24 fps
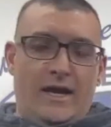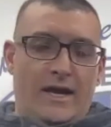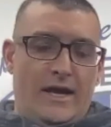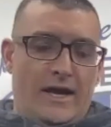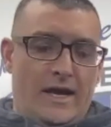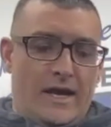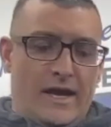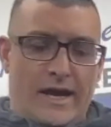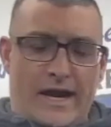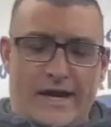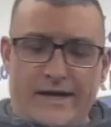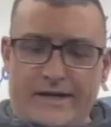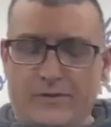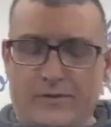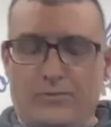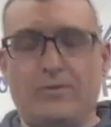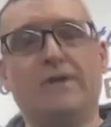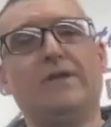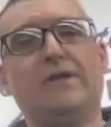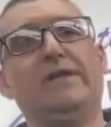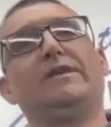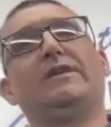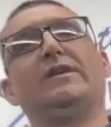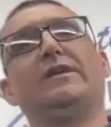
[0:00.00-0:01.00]
And I did
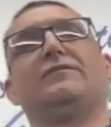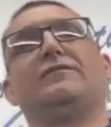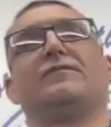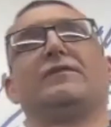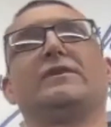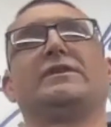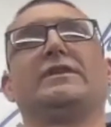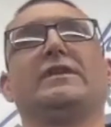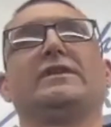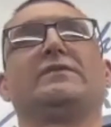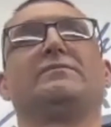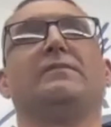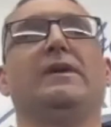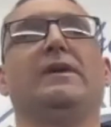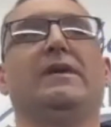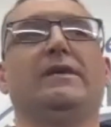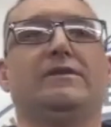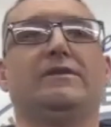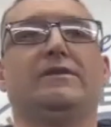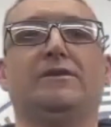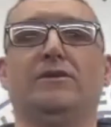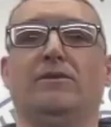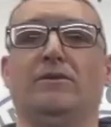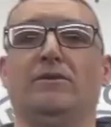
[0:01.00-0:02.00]
really good for 6
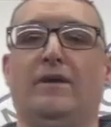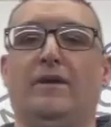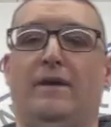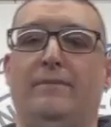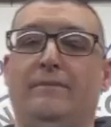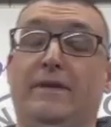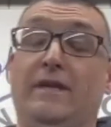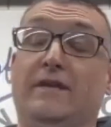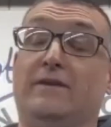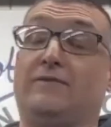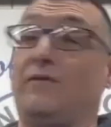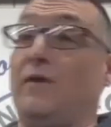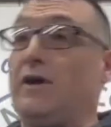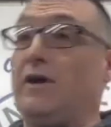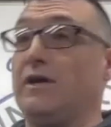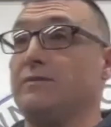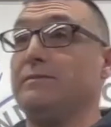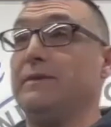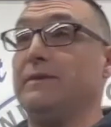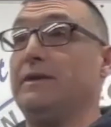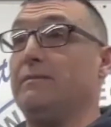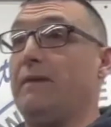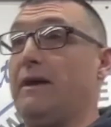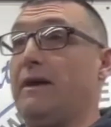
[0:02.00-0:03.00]
months, dude. I mean, as far as
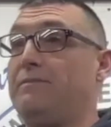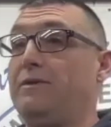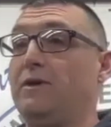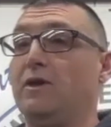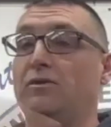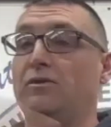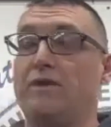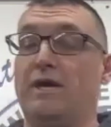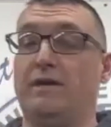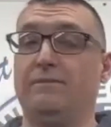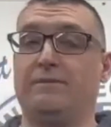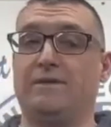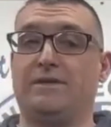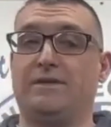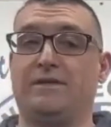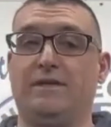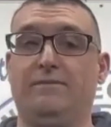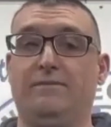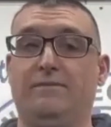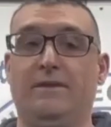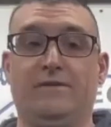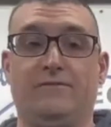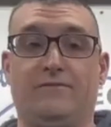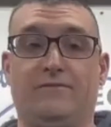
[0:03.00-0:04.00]
me, my PO comes to see
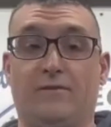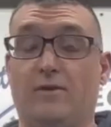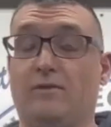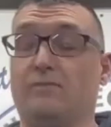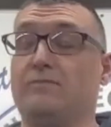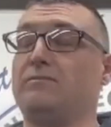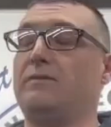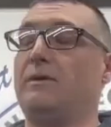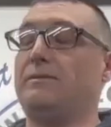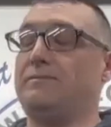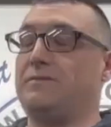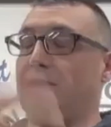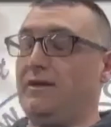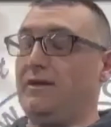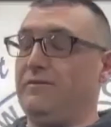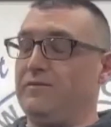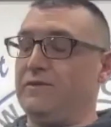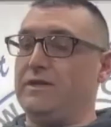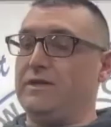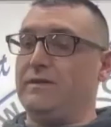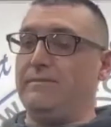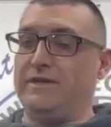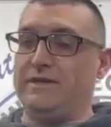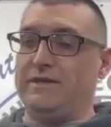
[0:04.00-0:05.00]
me, the
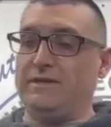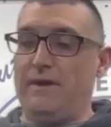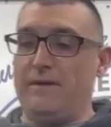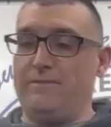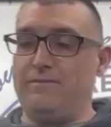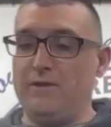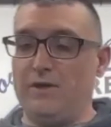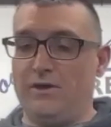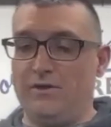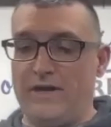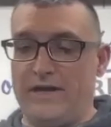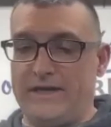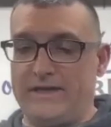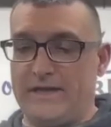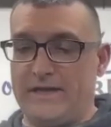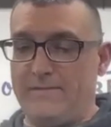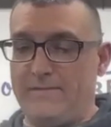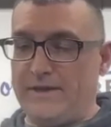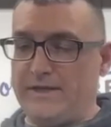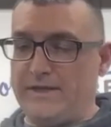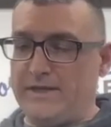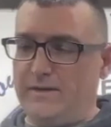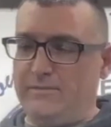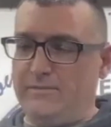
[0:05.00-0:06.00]
first time I see my PO, that time
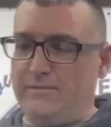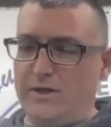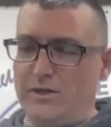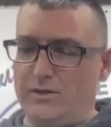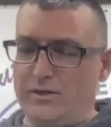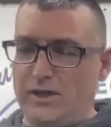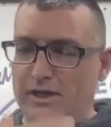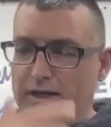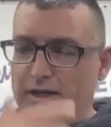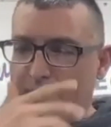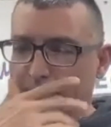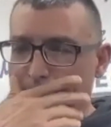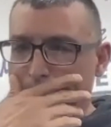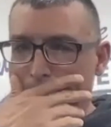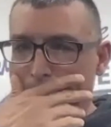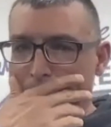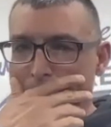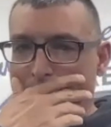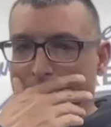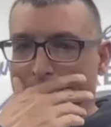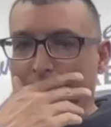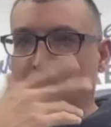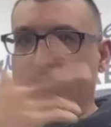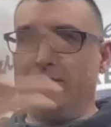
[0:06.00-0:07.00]
I tell him, you know, look,
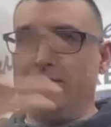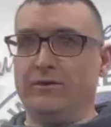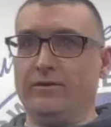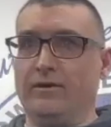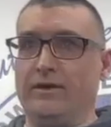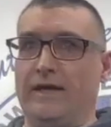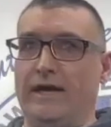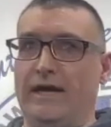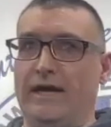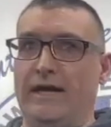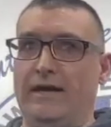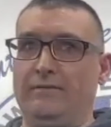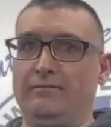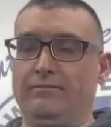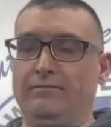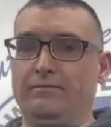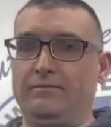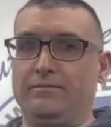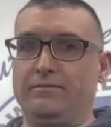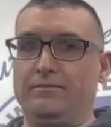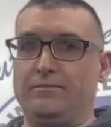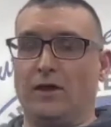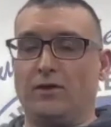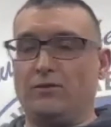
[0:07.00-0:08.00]
dude,
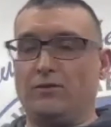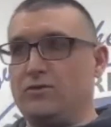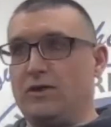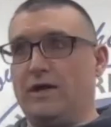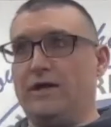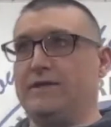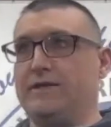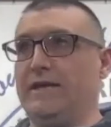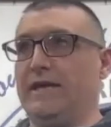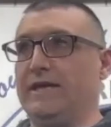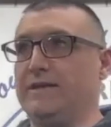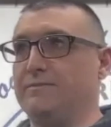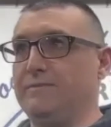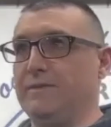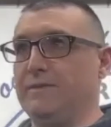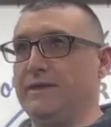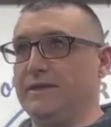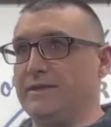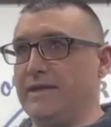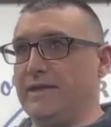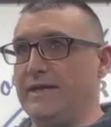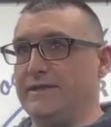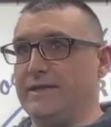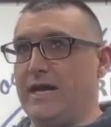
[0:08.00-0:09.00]
don't drug test me,
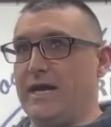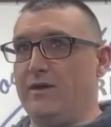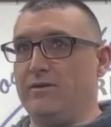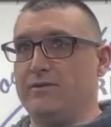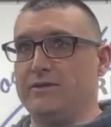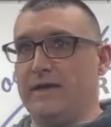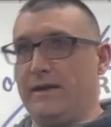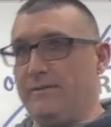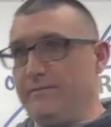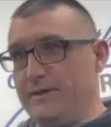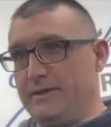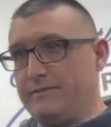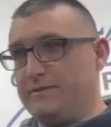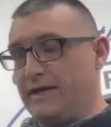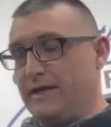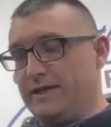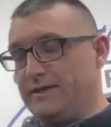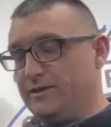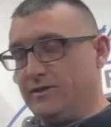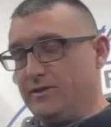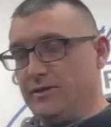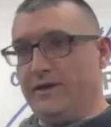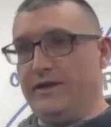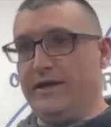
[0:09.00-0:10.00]
because that's out, because I'm going to
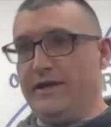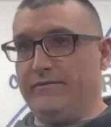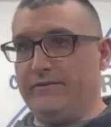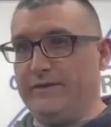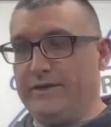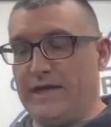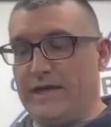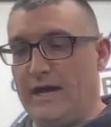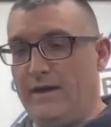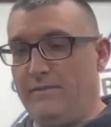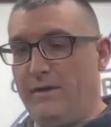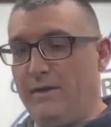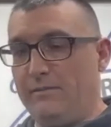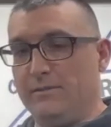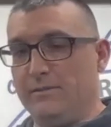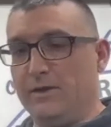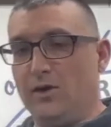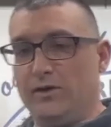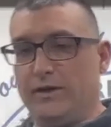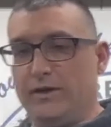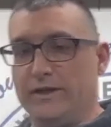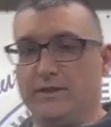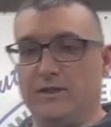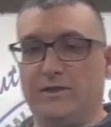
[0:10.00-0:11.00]
test dirty every time. I'm
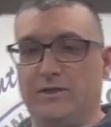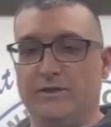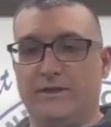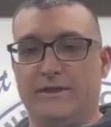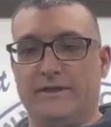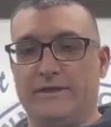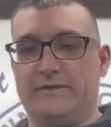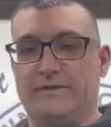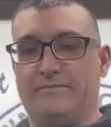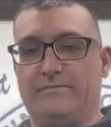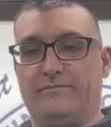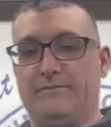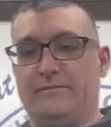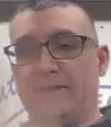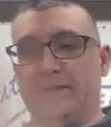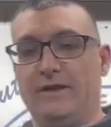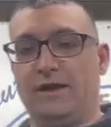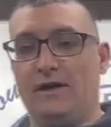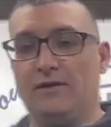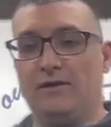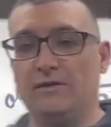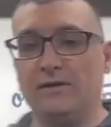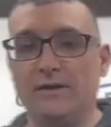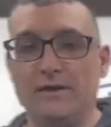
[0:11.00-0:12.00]
loaded, so you can just, you
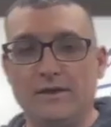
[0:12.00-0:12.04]
know,